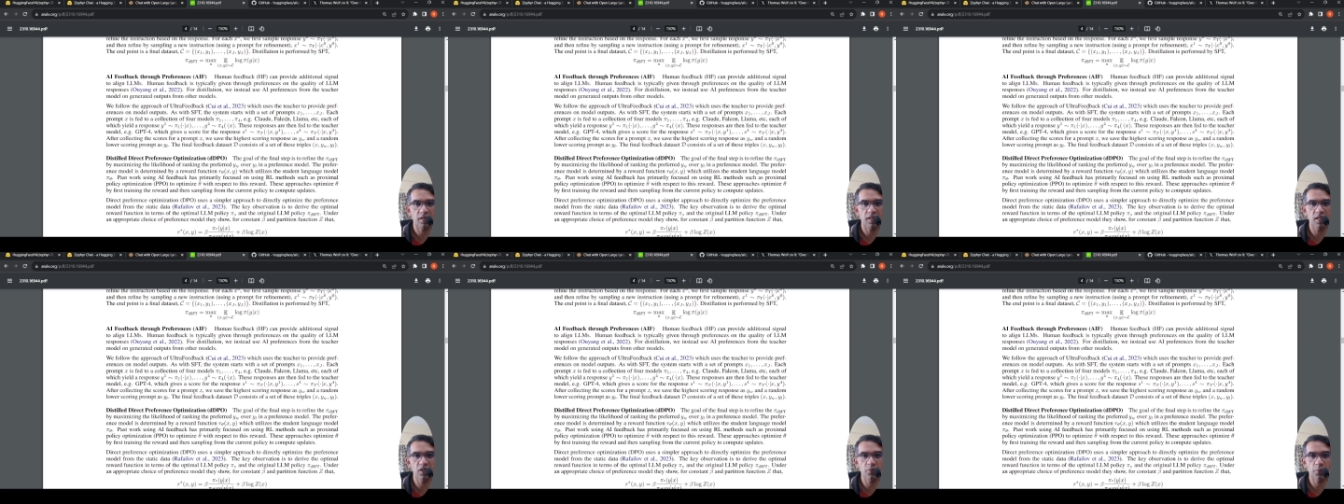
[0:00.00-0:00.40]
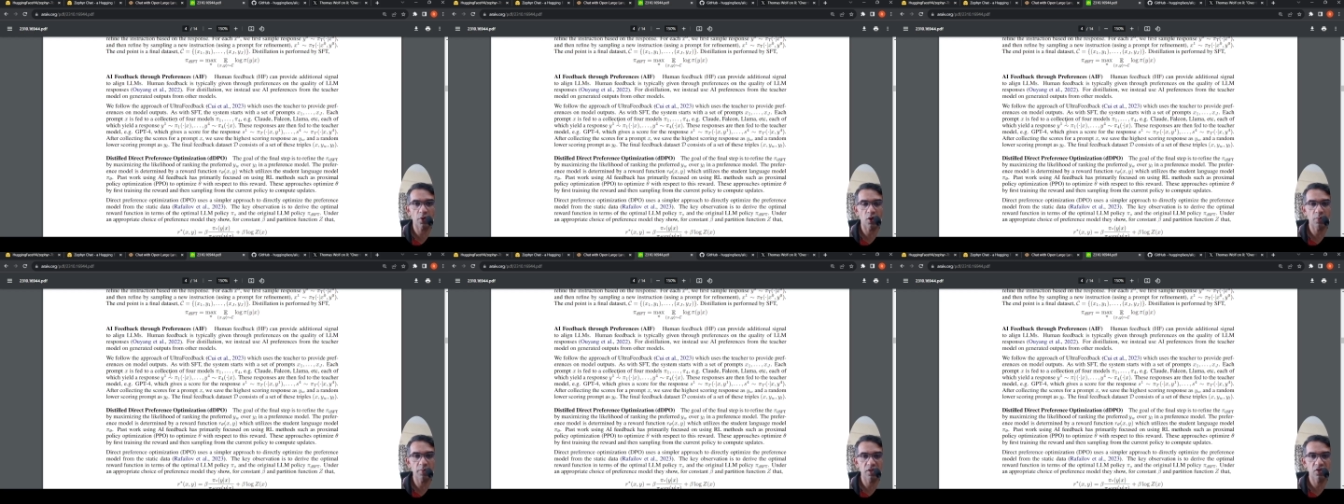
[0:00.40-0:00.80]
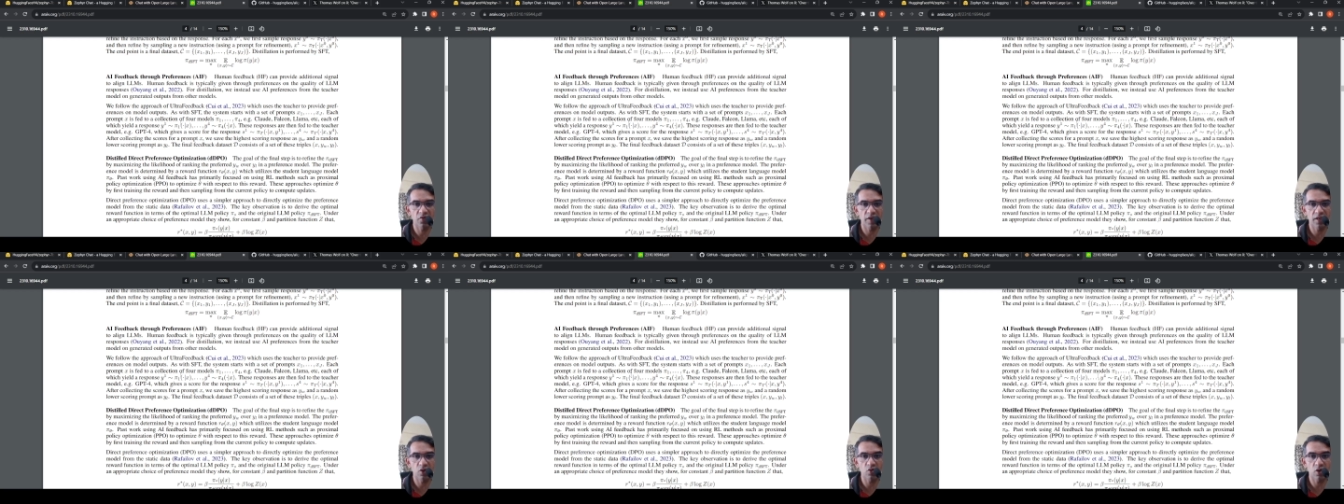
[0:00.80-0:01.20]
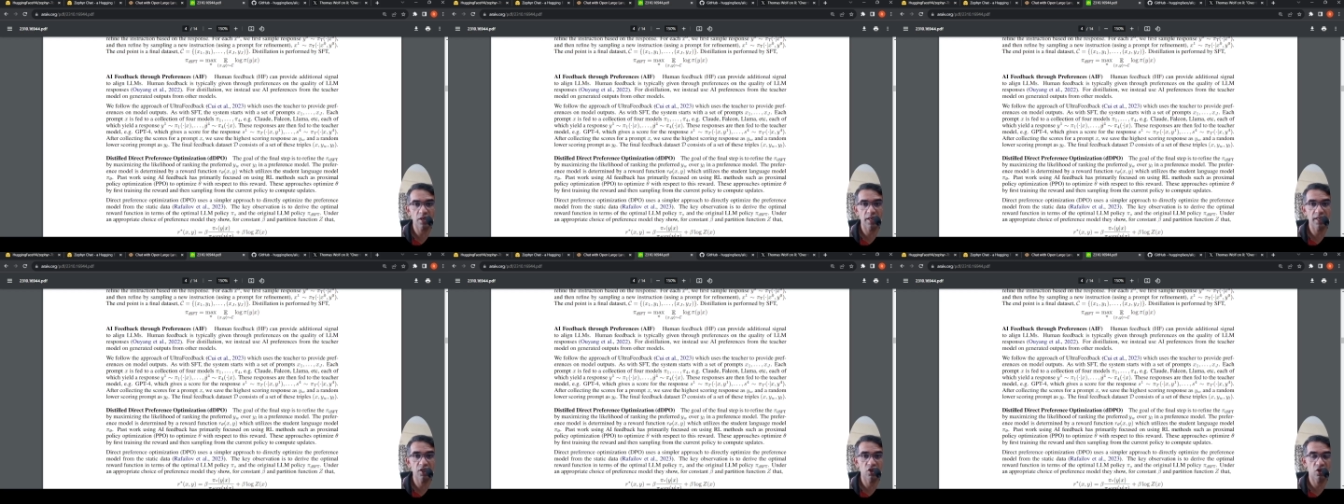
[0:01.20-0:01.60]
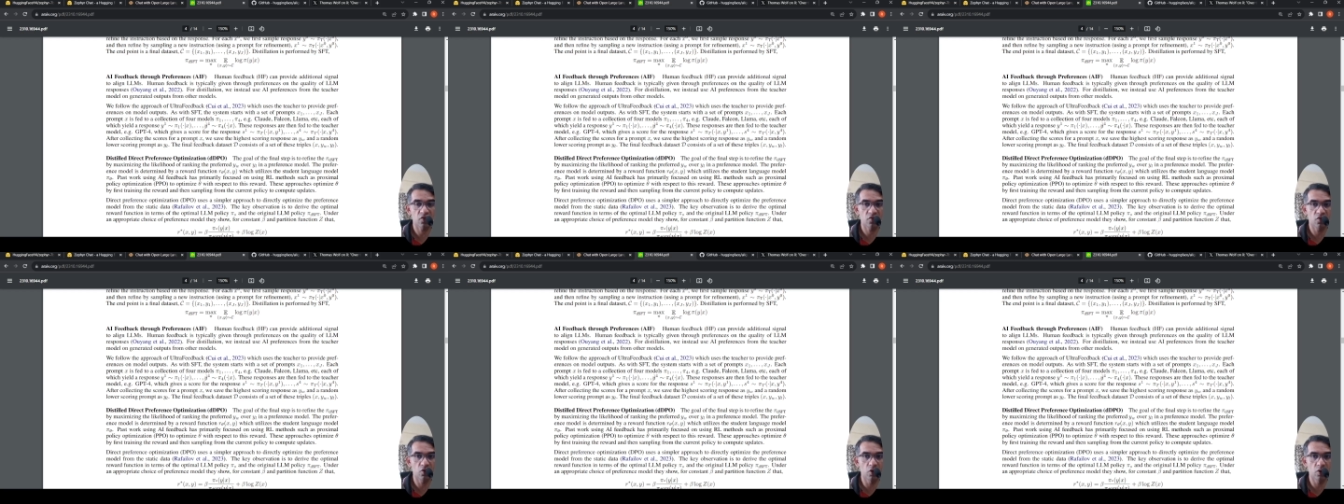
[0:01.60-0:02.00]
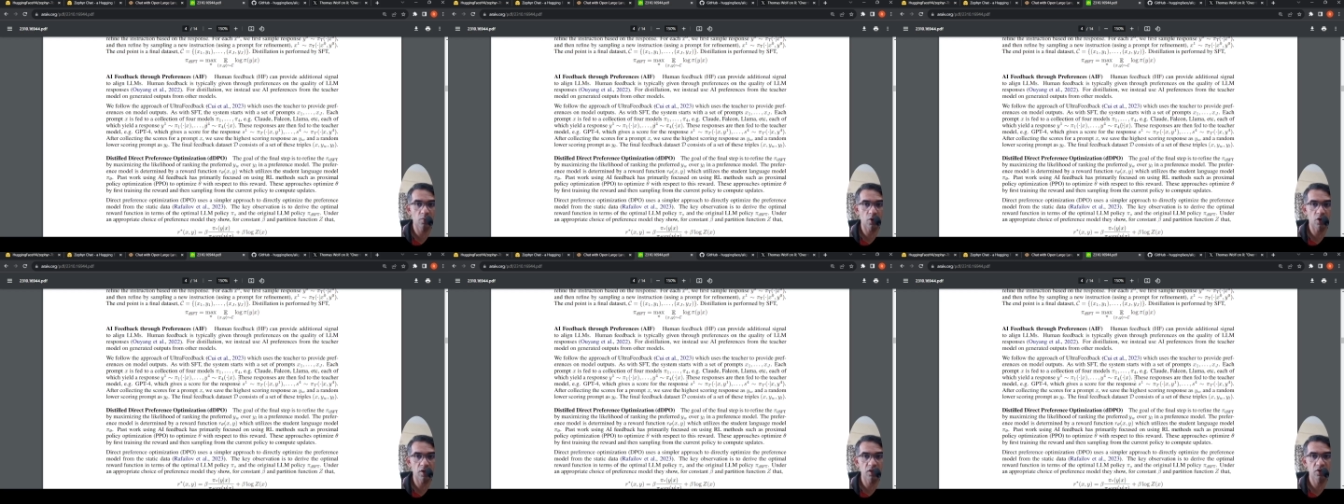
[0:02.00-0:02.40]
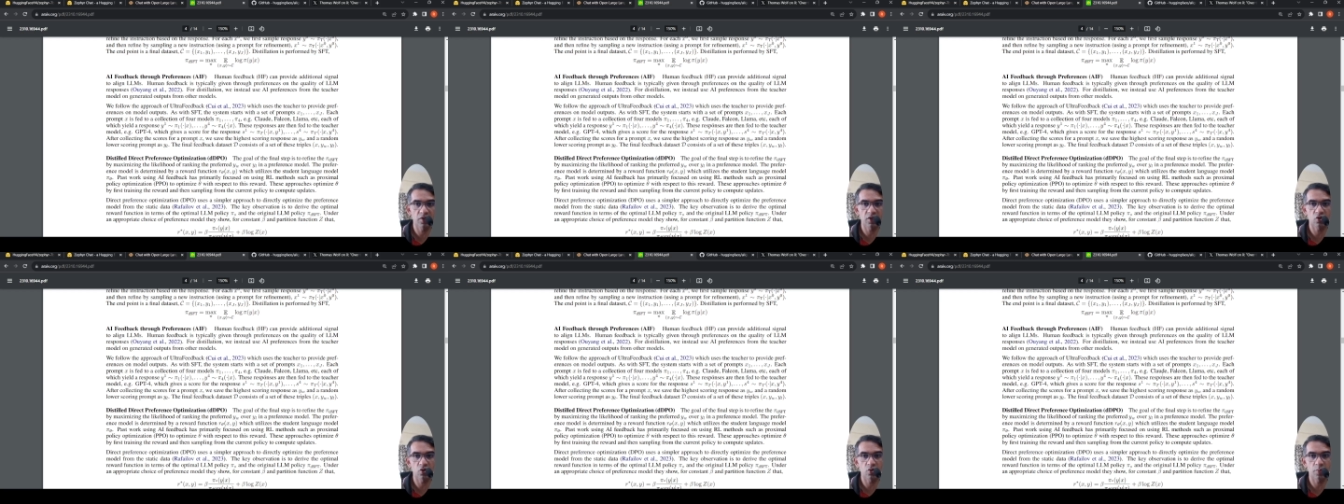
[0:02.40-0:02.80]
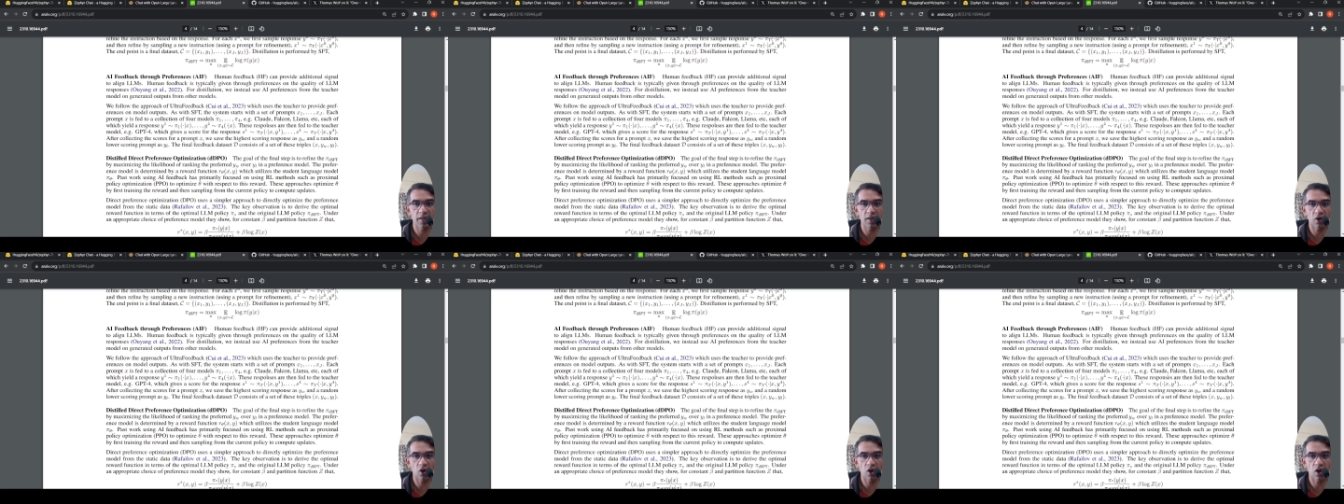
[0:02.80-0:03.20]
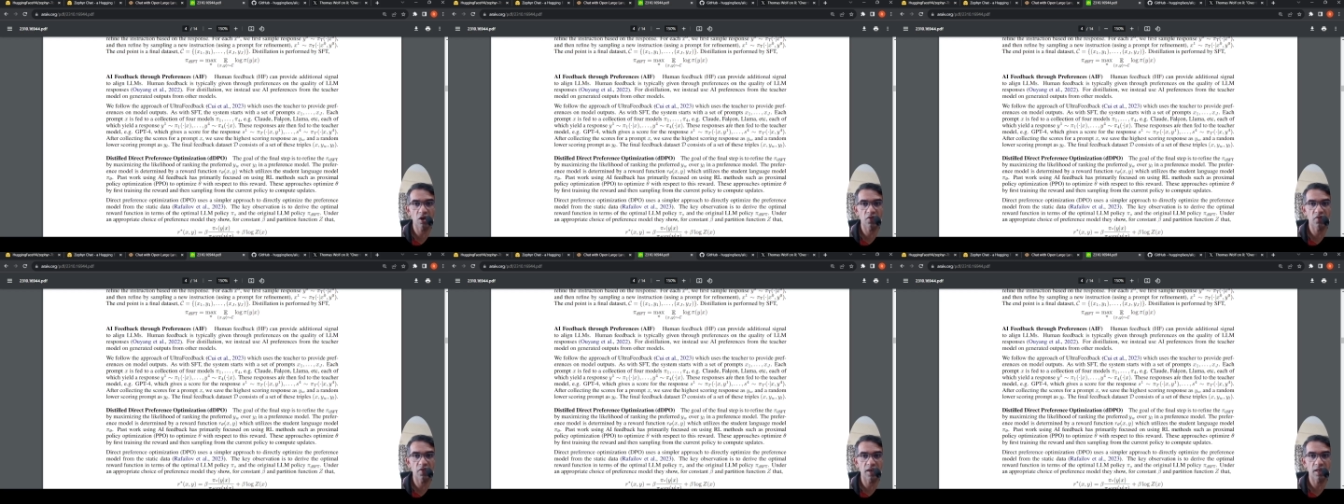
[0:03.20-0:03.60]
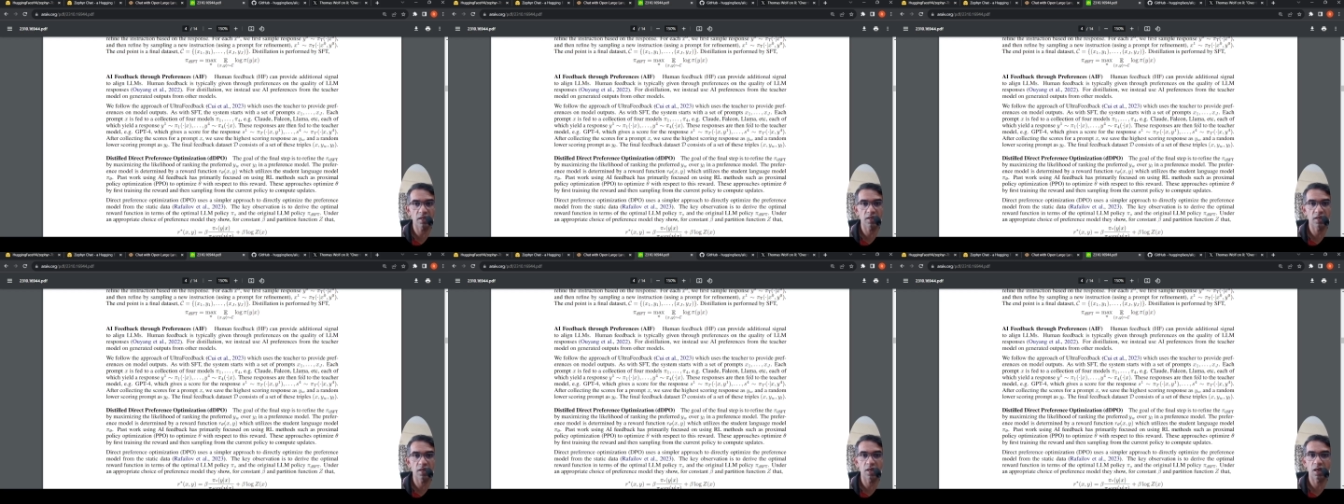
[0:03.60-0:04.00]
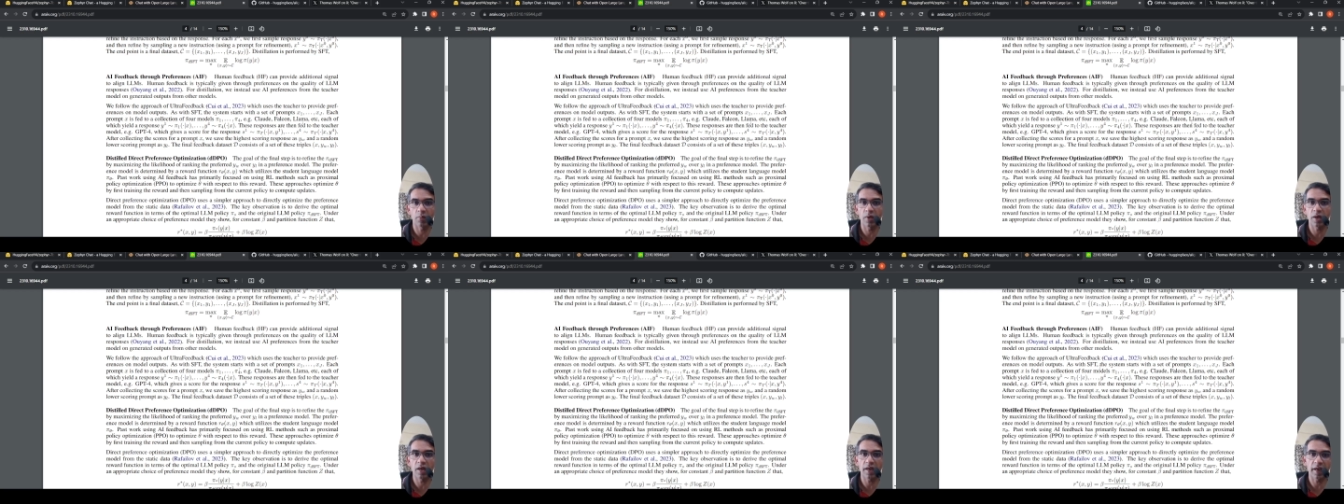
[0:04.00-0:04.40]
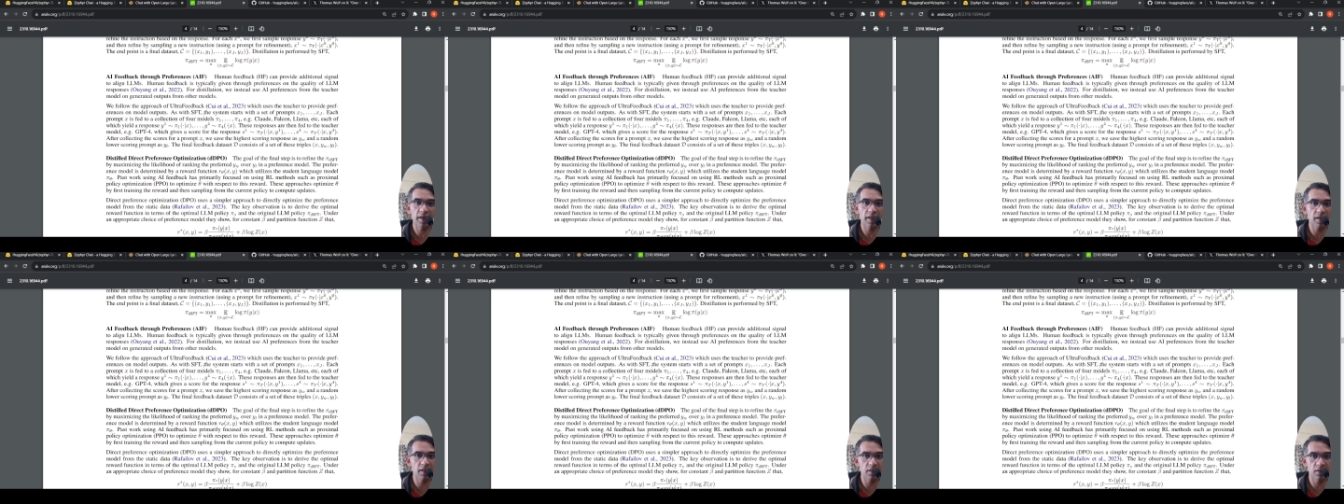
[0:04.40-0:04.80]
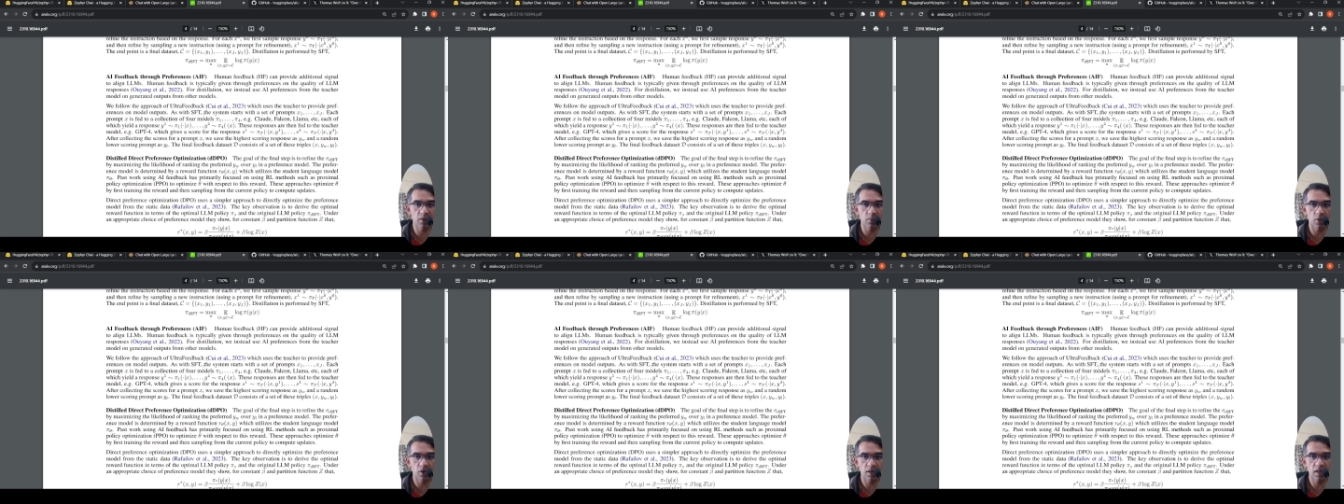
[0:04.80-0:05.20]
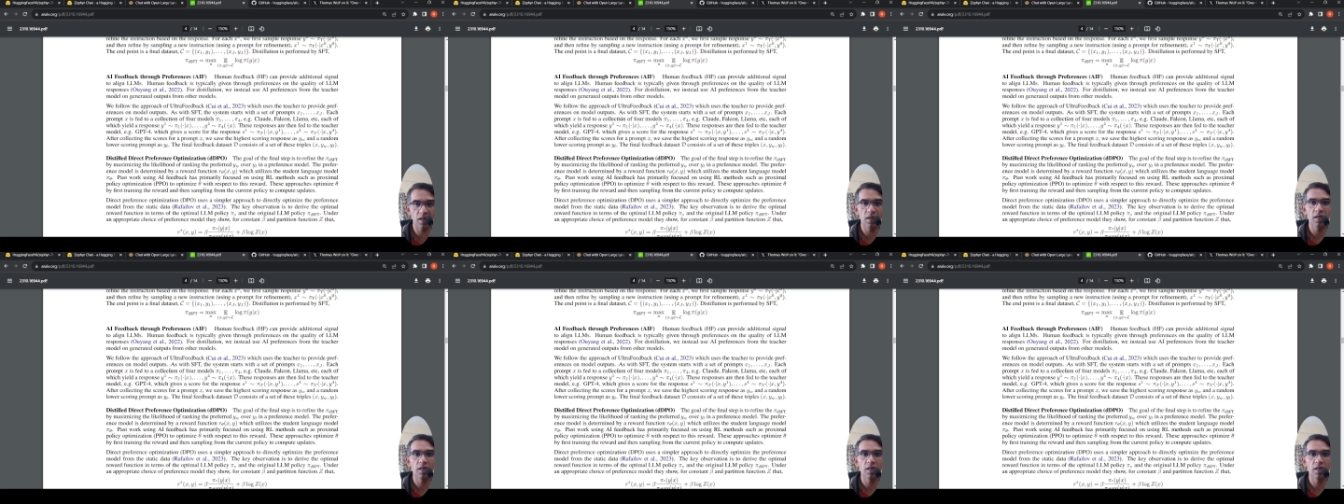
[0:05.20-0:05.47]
Each prompt is fed to a collection of four models, which could be Claude, Falcon, Llama, and any other model.